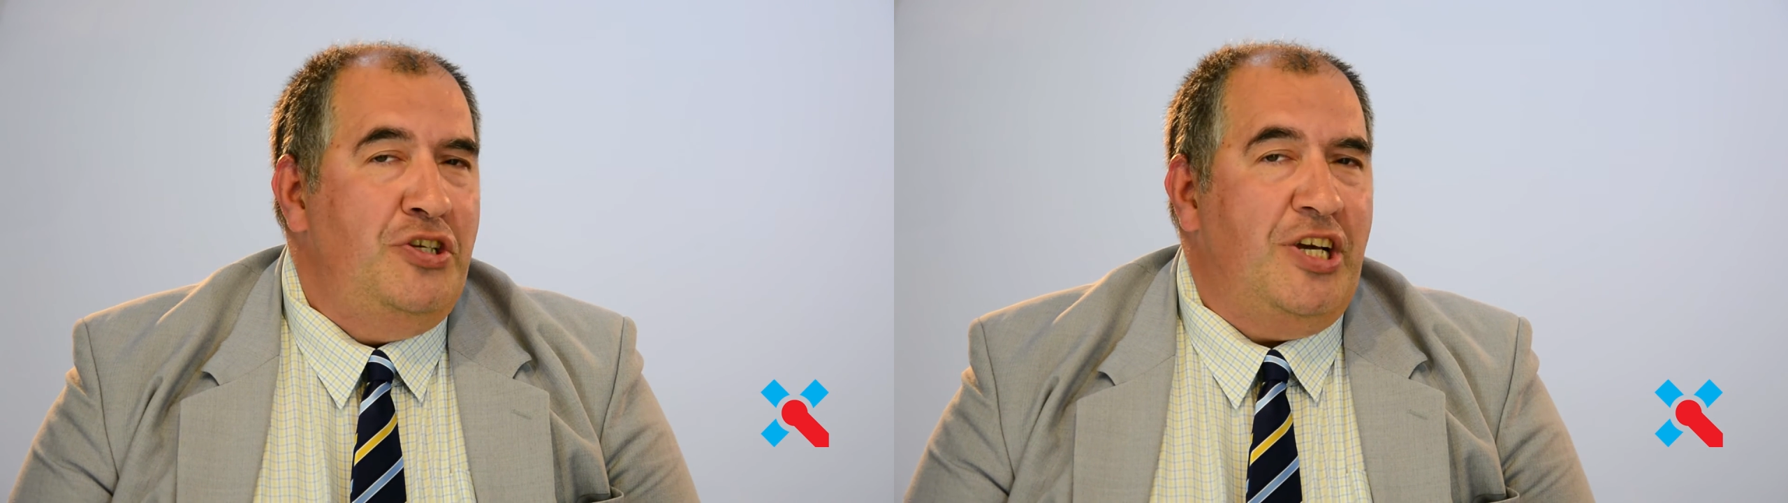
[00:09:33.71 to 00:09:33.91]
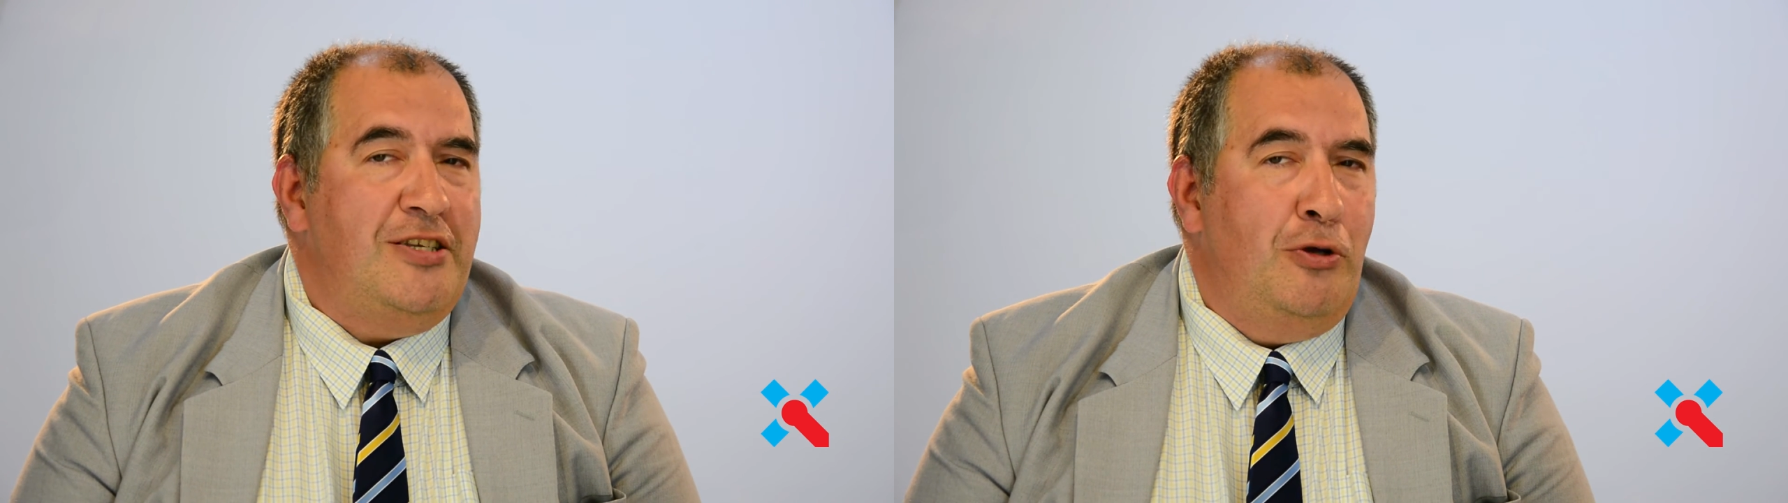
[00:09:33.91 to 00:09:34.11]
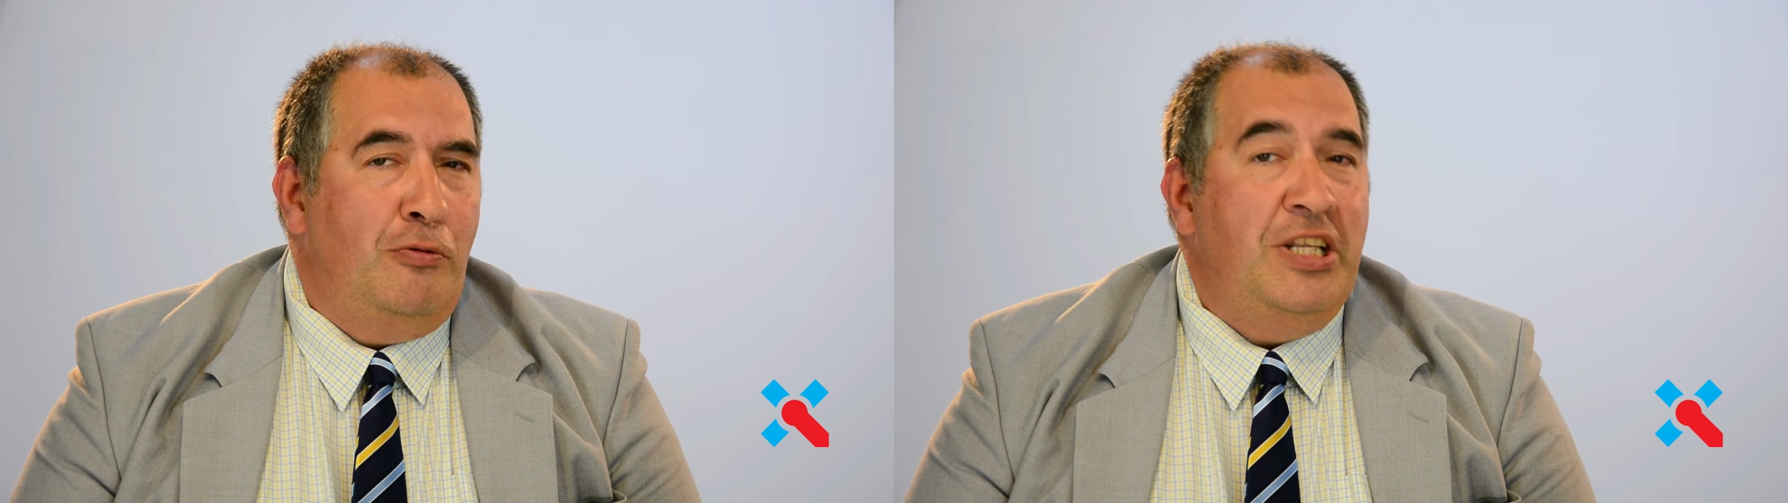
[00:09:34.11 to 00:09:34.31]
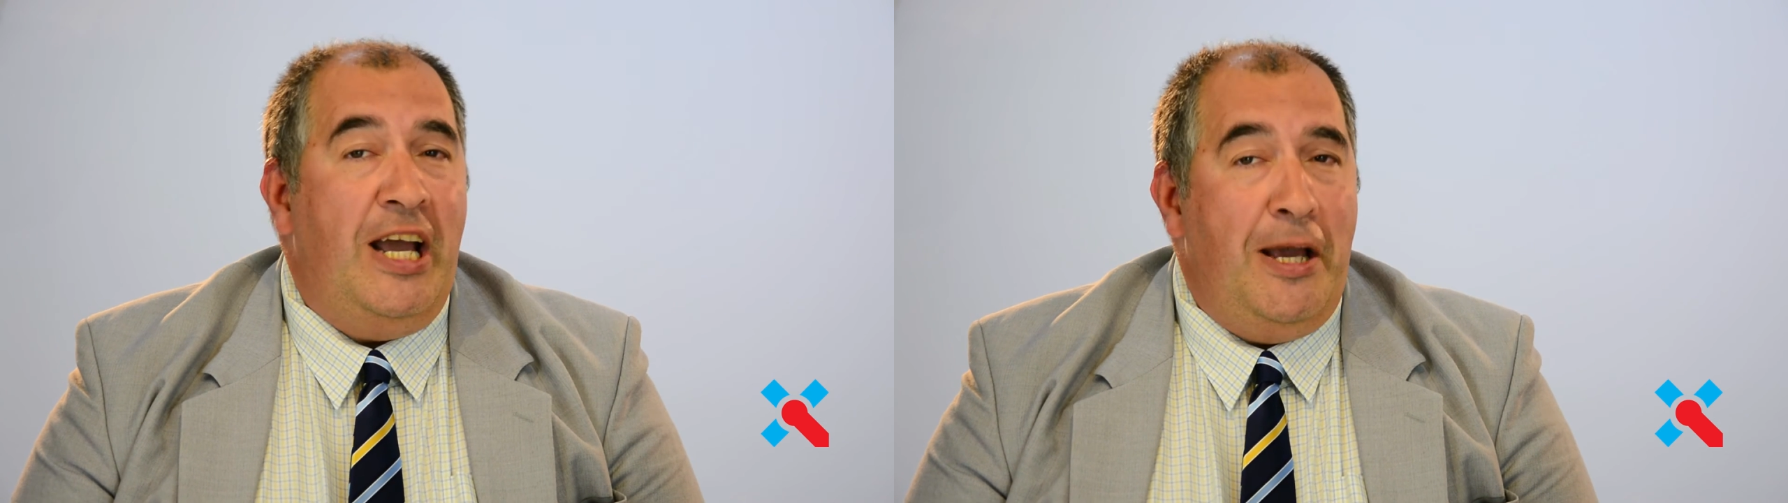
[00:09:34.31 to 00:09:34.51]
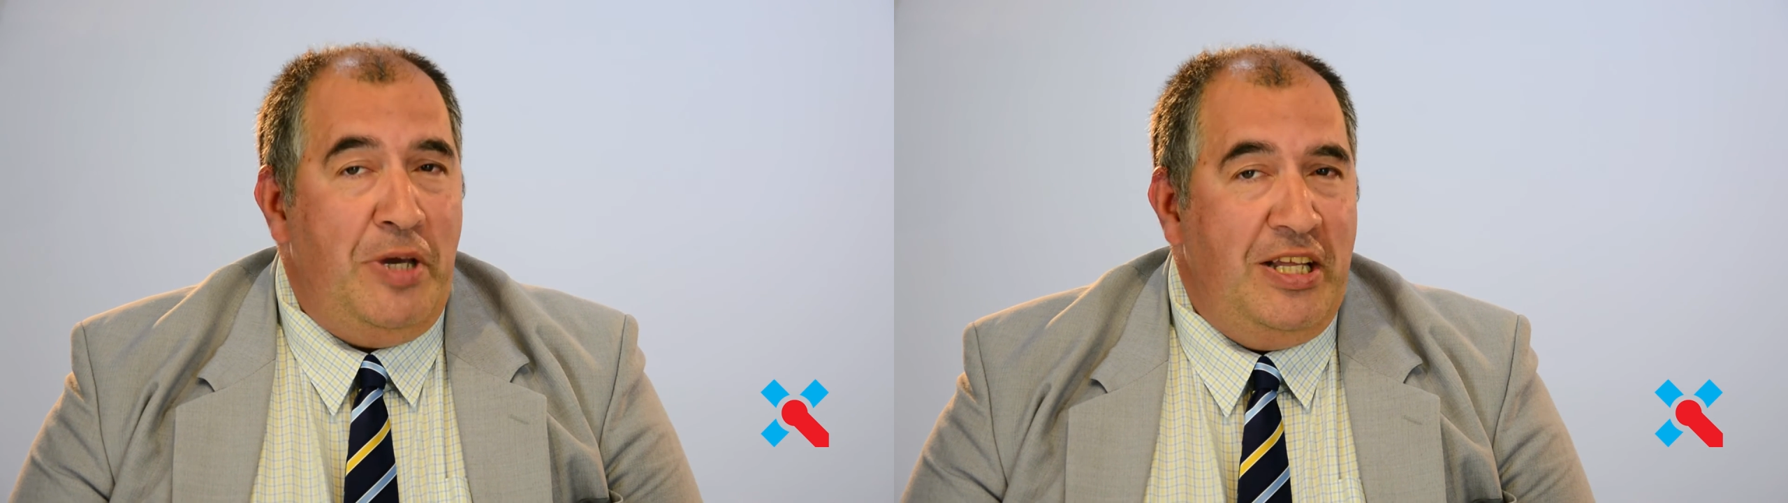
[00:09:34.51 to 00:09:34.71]
just told
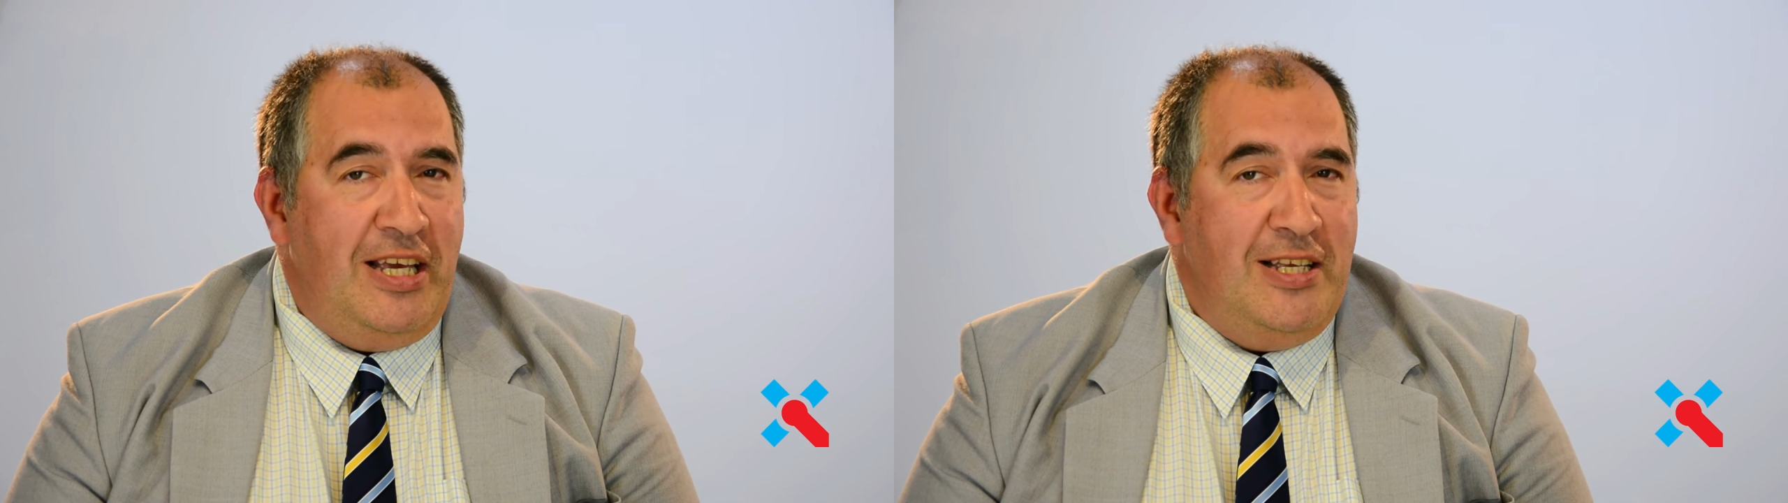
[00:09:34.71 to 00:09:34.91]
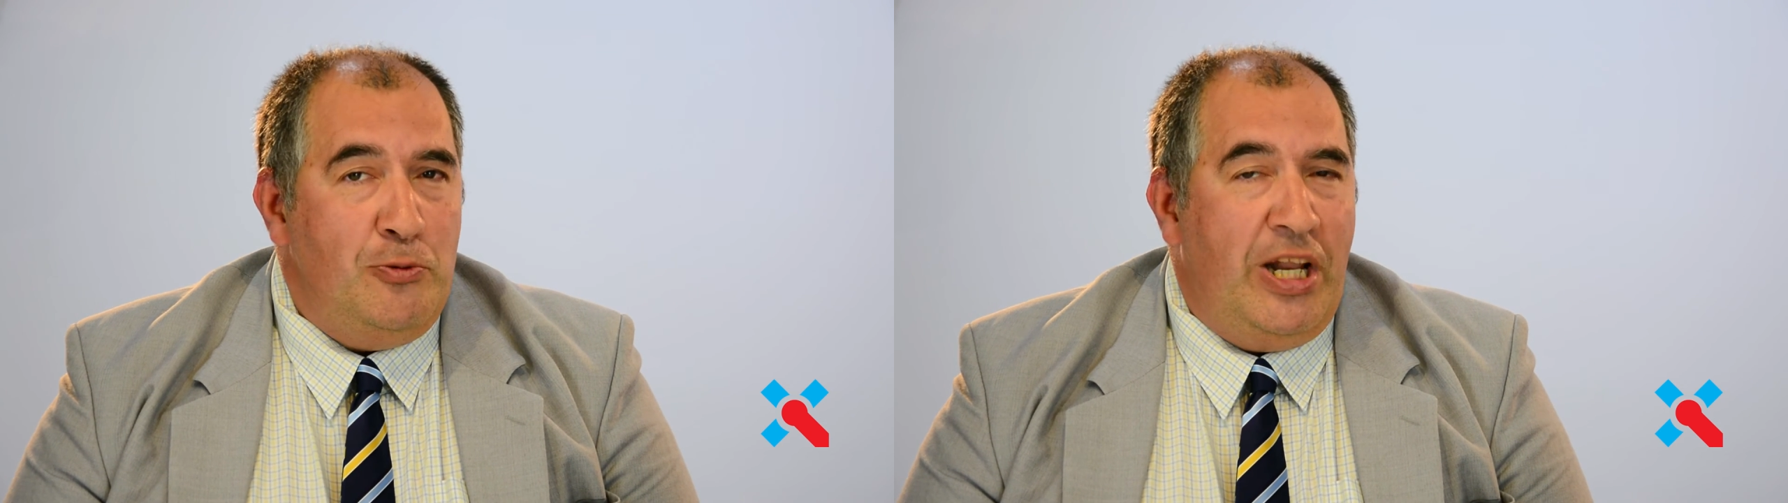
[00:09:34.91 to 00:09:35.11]
diabetes,